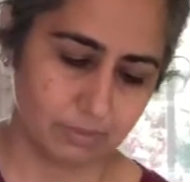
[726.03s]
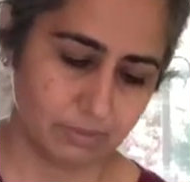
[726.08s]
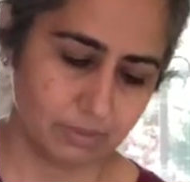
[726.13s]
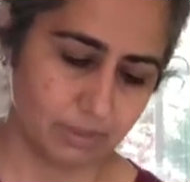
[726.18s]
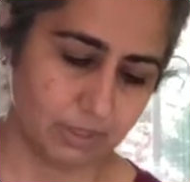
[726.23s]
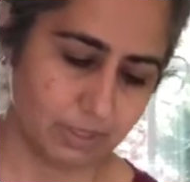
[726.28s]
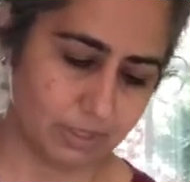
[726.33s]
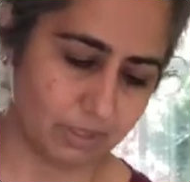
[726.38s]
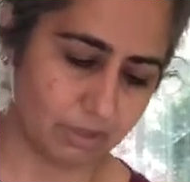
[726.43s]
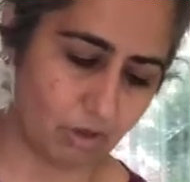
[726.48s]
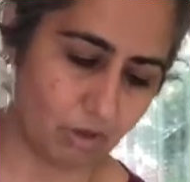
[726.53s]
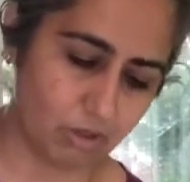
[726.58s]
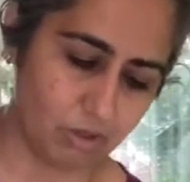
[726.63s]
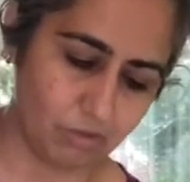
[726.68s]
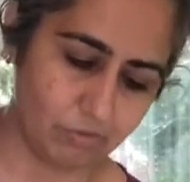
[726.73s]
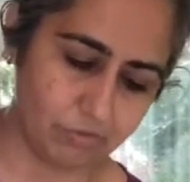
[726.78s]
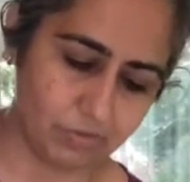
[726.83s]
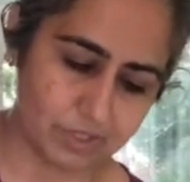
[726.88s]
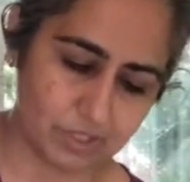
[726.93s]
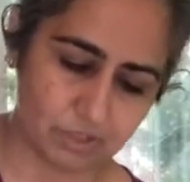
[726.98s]
And it all
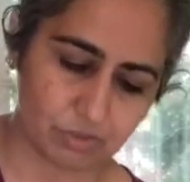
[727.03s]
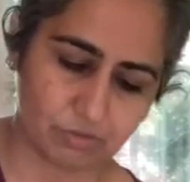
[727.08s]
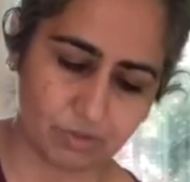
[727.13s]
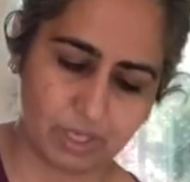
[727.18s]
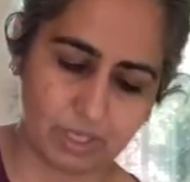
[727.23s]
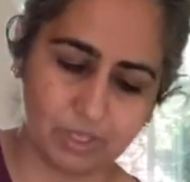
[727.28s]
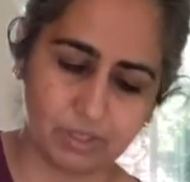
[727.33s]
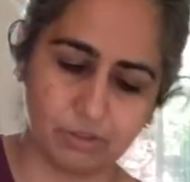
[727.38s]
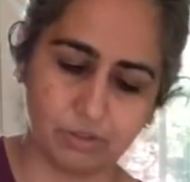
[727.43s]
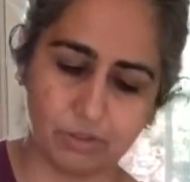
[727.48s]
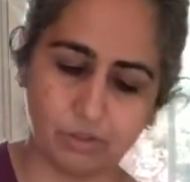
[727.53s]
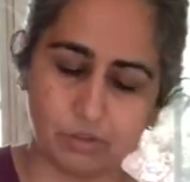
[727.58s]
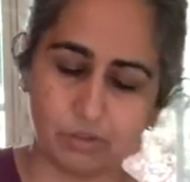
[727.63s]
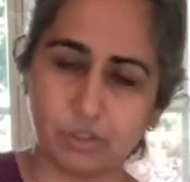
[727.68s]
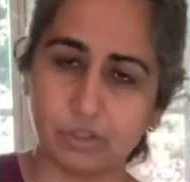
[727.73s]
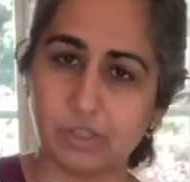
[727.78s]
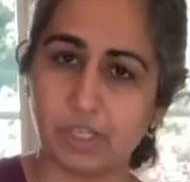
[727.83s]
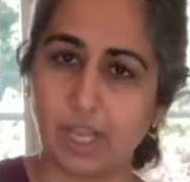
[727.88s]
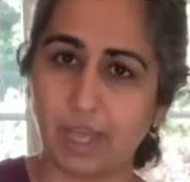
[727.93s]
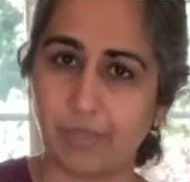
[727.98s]
fits right here in here
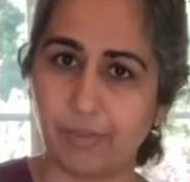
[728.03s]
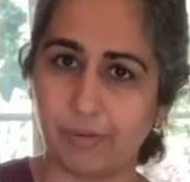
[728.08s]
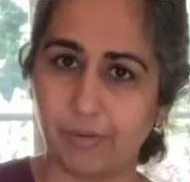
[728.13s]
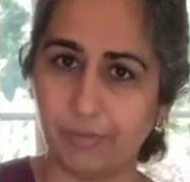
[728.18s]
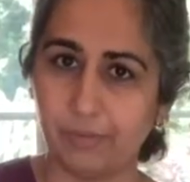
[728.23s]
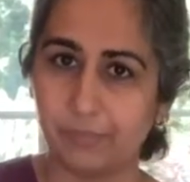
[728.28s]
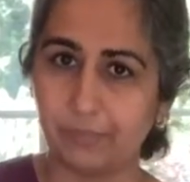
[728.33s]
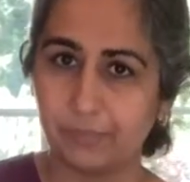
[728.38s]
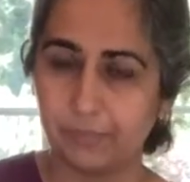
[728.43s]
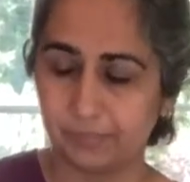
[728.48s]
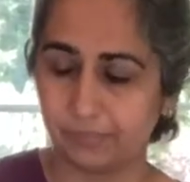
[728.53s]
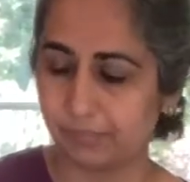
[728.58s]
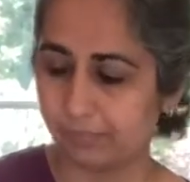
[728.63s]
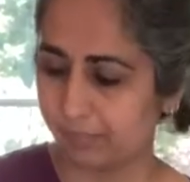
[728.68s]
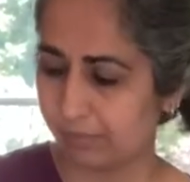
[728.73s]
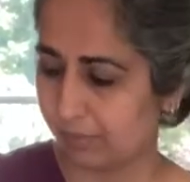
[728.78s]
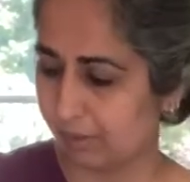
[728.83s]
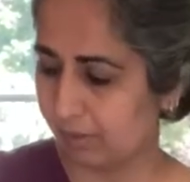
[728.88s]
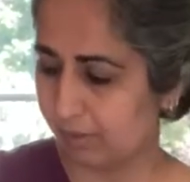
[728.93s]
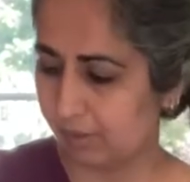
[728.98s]
together.
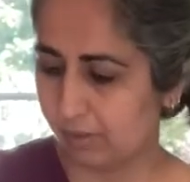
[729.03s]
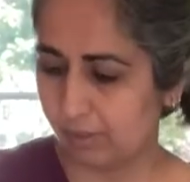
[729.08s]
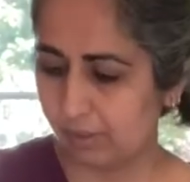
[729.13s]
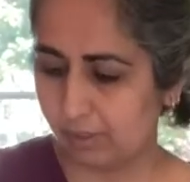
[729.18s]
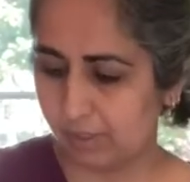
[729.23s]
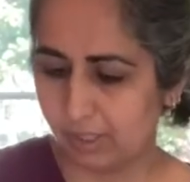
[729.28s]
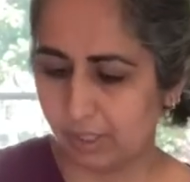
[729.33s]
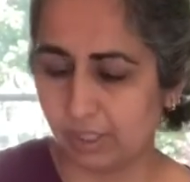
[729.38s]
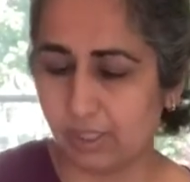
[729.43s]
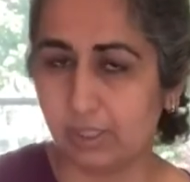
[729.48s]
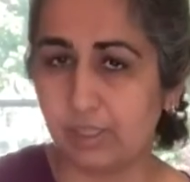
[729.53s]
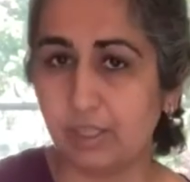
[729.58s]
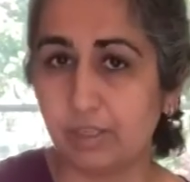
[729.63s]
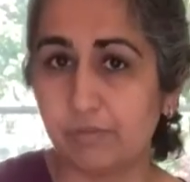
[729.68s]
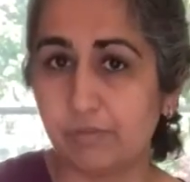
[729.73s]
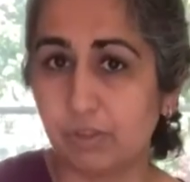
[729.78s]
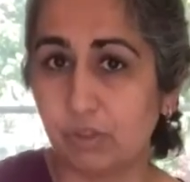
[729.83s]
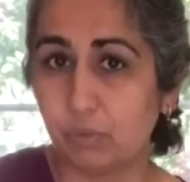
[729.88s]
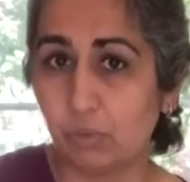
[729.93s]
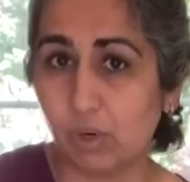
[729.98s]
And if
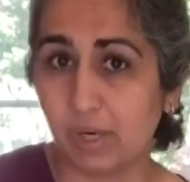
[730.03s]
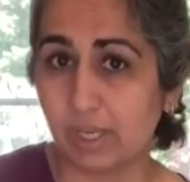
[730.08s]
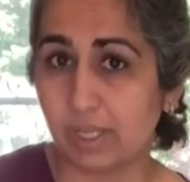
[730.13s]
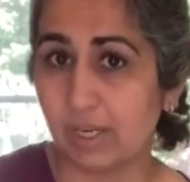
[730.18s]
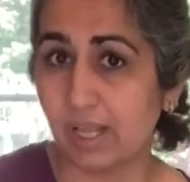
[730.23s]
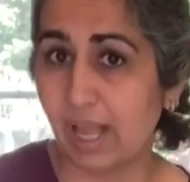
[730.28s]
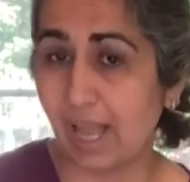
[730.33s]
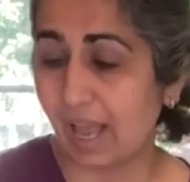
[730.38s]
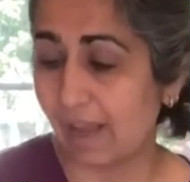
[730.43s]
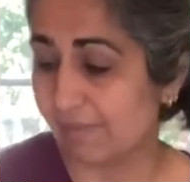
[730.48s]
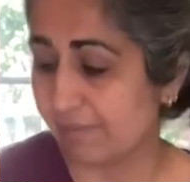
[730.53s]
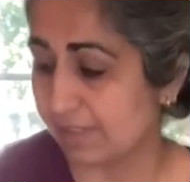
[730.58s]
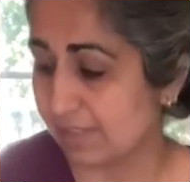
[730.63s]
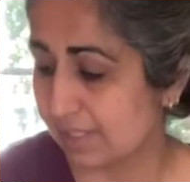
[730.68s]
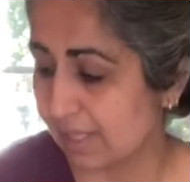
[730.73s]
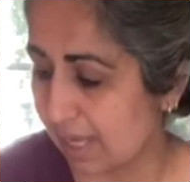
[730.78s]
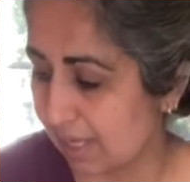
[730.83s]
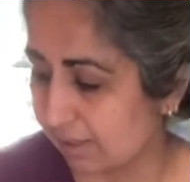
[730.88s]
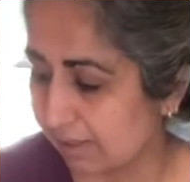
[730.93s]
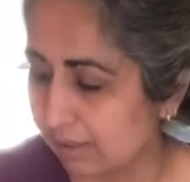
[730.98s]
you wanted half a
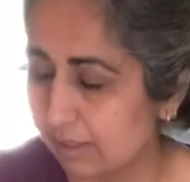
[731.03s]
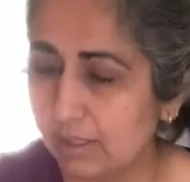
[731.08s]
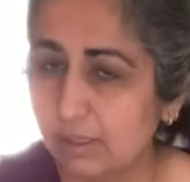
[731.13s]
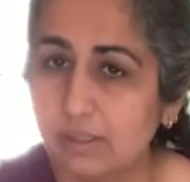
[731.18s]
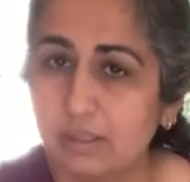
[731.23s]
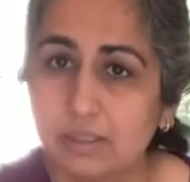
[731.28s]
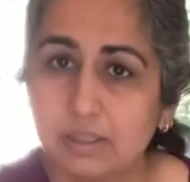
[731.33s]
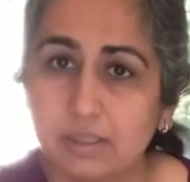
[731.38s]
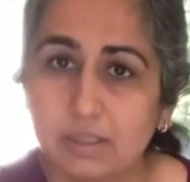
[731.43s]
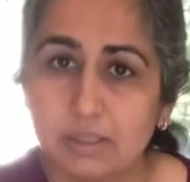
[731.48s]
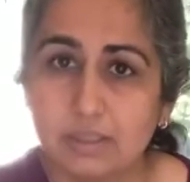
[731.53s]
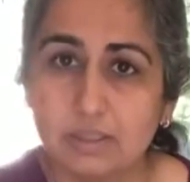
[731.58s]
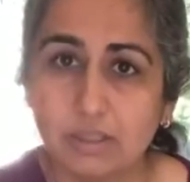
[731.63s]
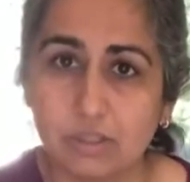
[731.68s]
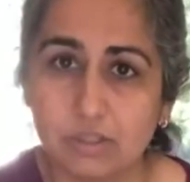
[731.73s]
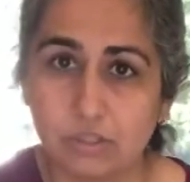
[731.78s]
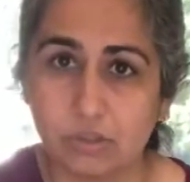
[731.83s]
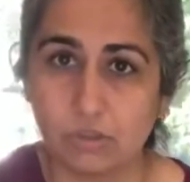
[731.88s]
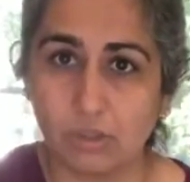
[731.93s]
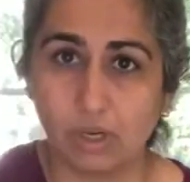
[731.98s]
salad, it's
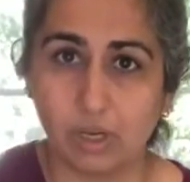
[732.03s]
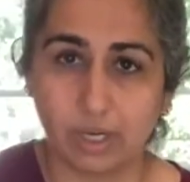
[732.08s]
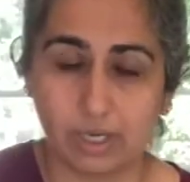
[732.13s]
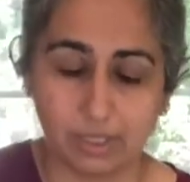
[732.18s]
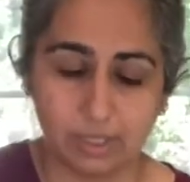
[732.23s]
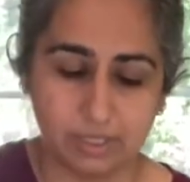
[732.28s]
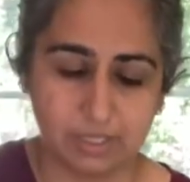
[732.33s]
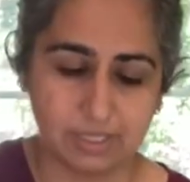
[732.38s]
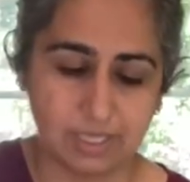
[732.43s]
also got a